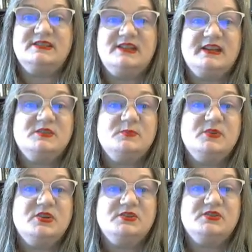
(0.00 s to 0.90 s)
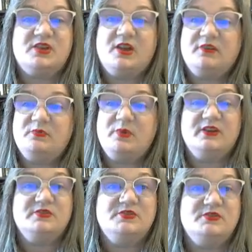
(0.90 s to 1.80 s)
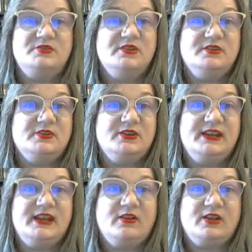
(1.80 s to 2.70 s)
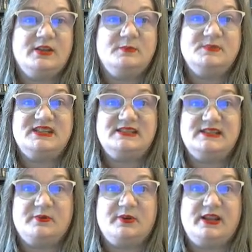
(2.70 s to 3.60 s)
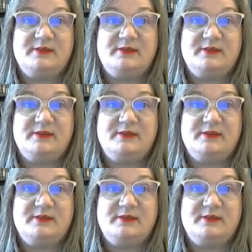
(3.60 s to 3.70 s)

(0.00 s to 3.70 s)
textbooks, software, student learning outcomes, etc.